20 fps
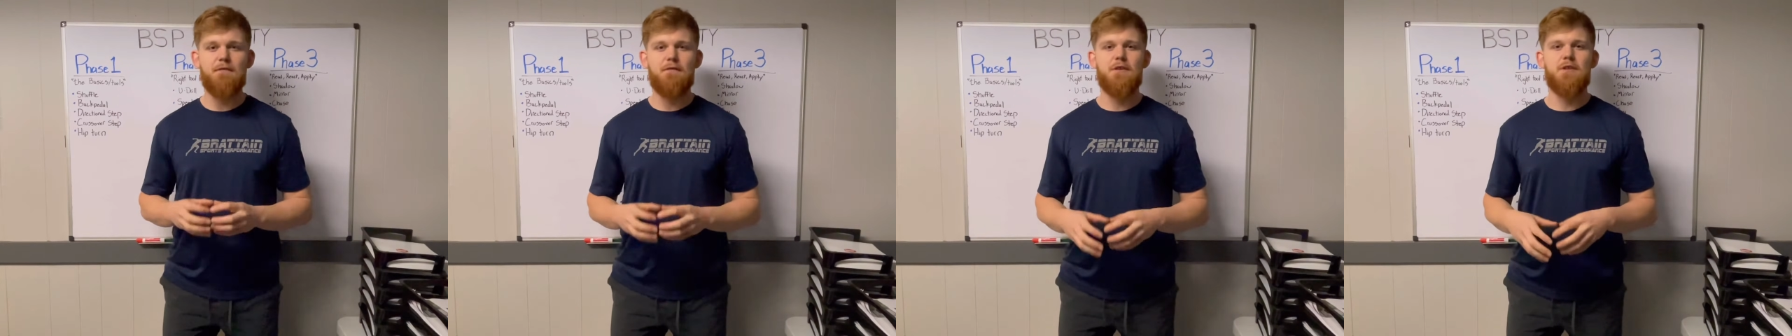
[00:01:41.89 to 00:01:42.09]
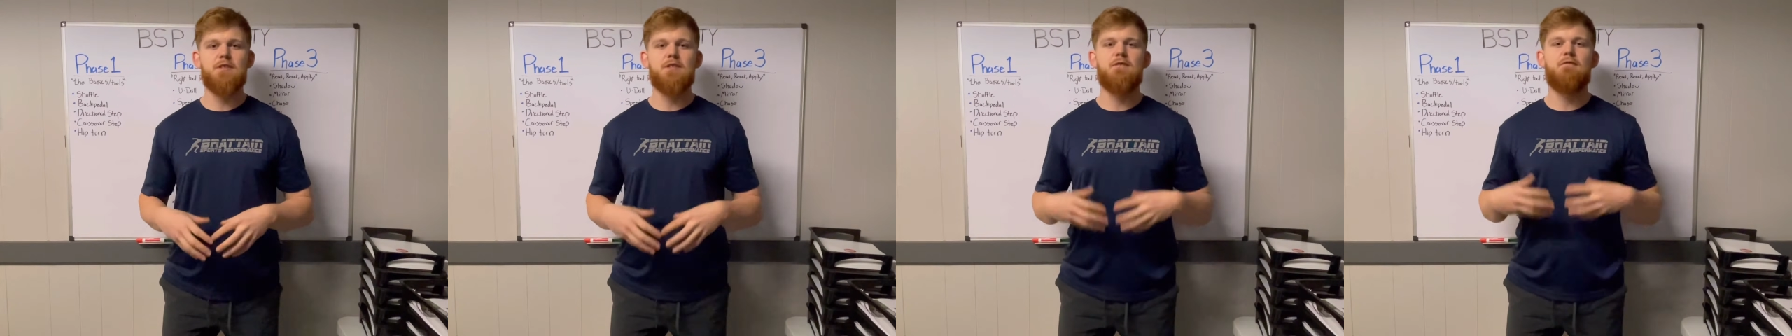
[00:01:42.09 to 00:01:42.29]

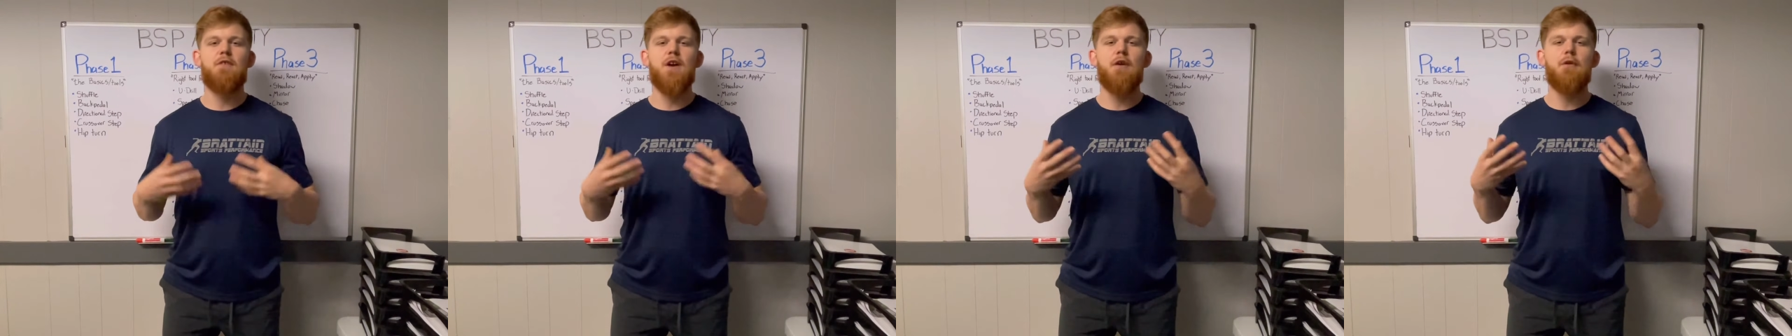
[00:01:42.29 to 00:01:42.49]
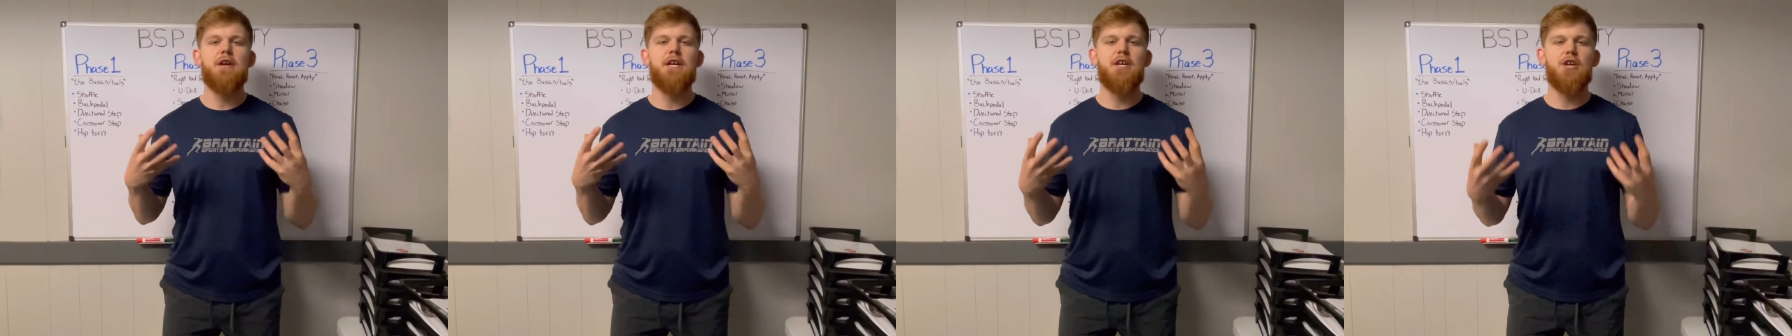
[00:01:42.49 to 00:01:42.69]
feels
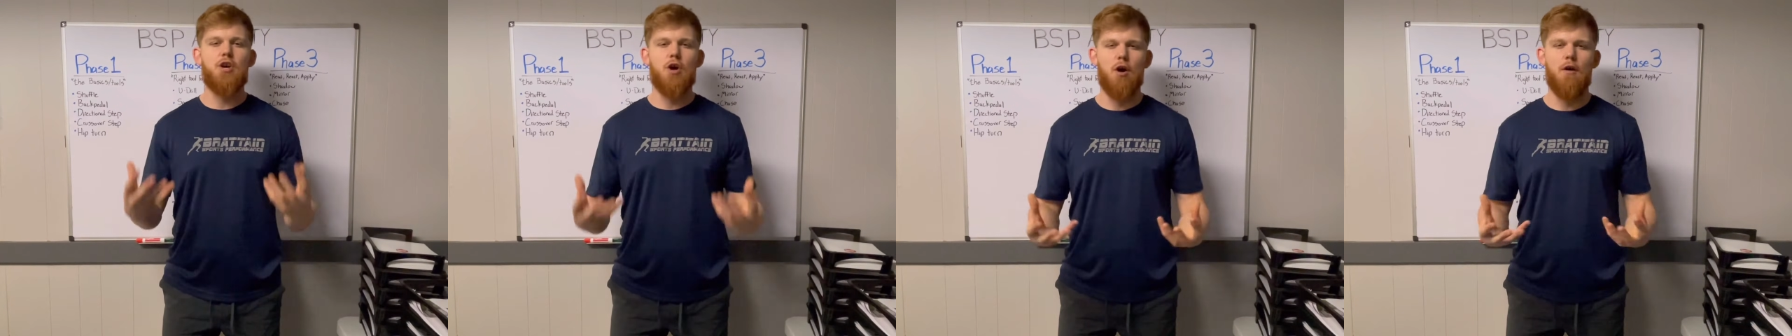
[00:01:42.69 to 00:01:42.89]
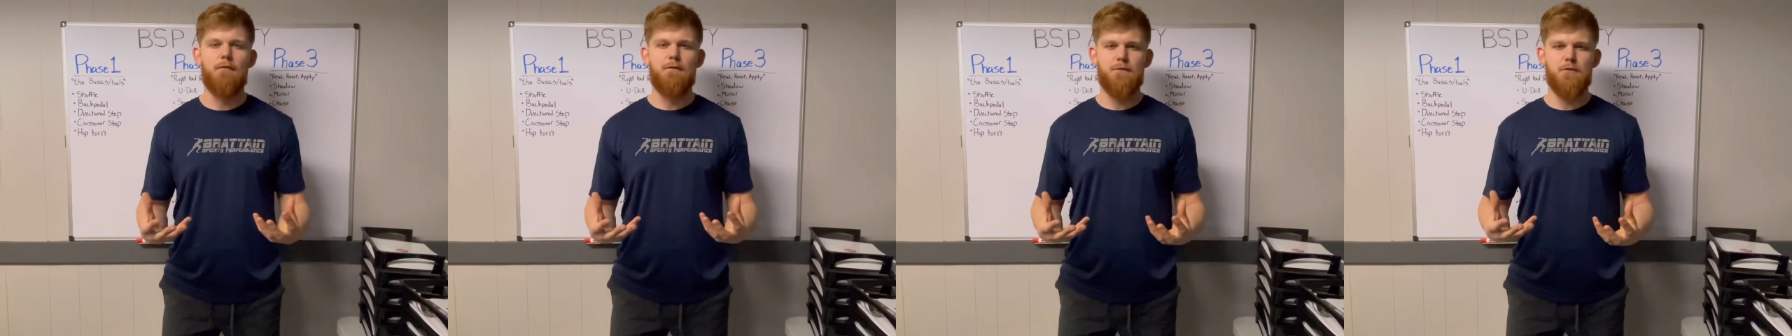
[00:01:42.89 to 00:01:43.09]
very
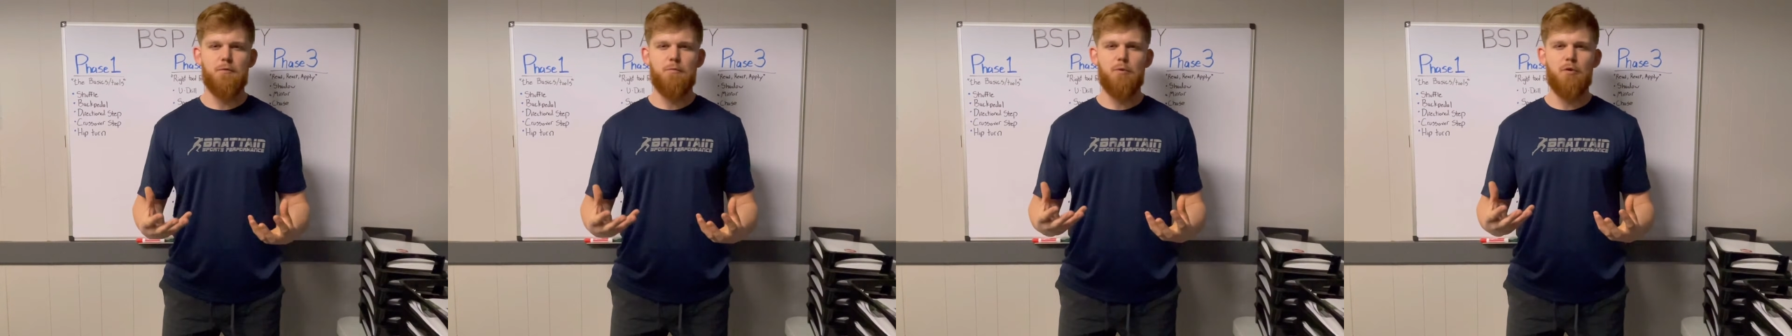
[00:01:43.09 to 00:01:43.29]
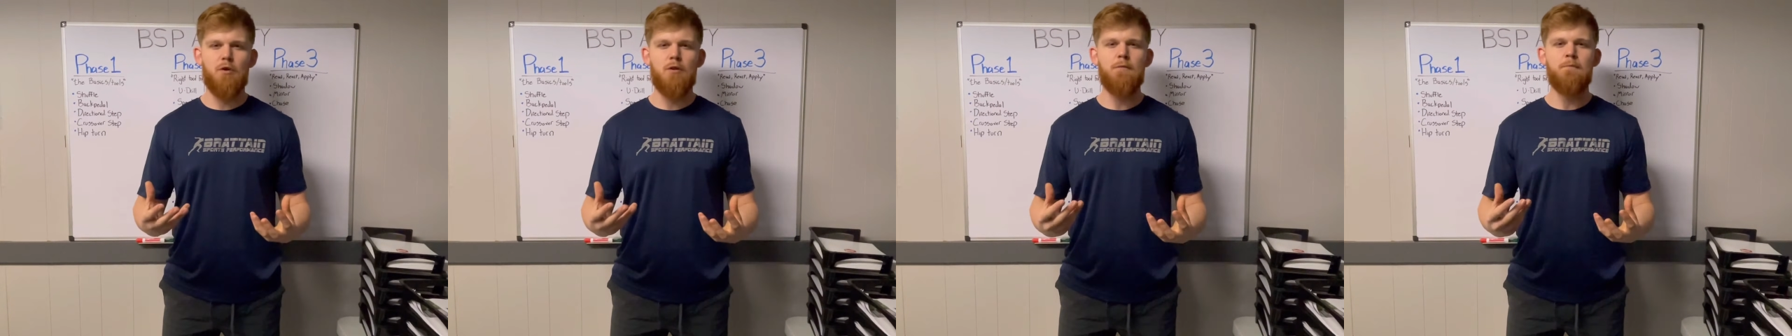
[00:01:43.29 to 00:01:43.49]

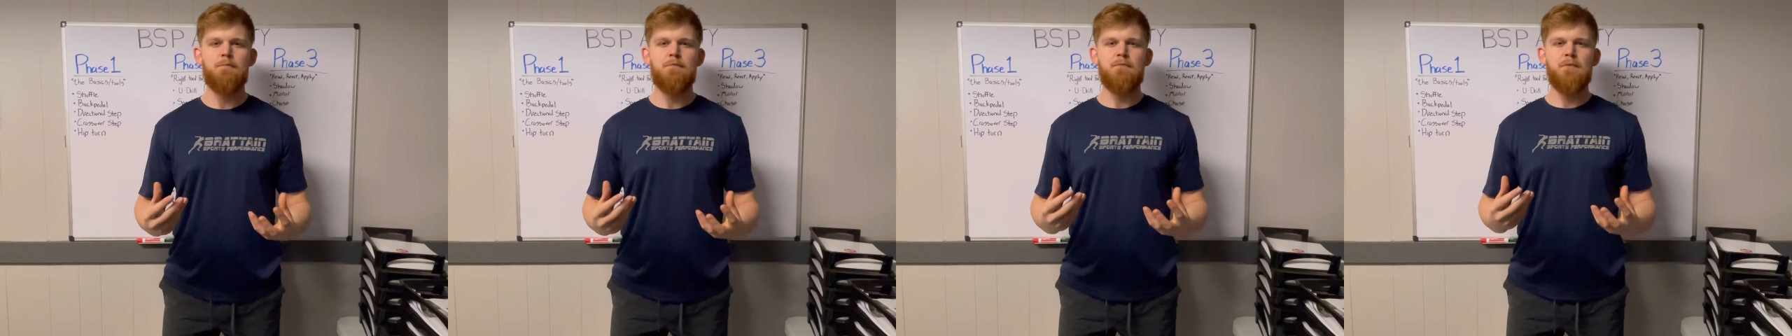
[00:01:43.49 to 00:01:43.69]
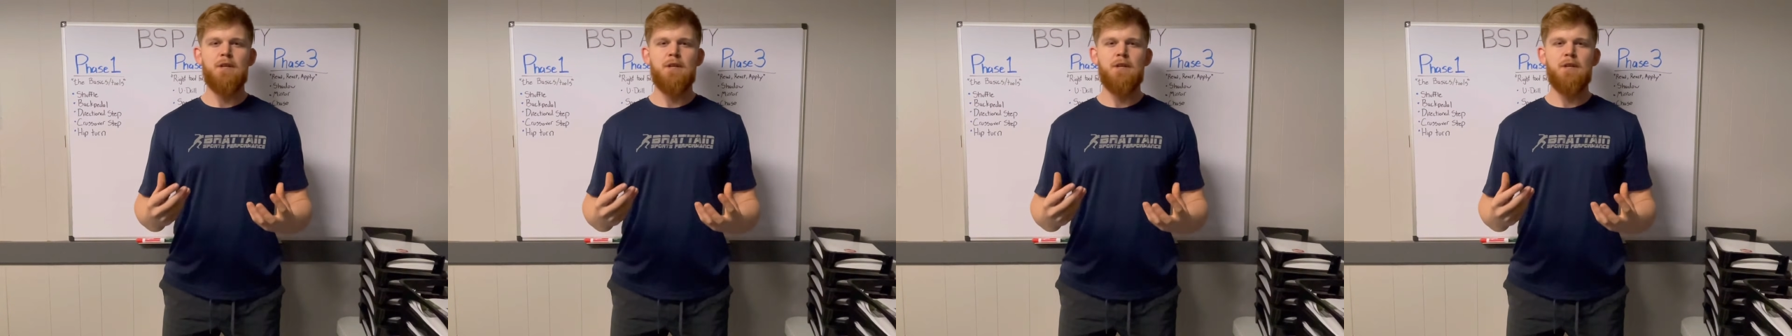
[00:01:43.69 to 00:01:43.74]
comfortable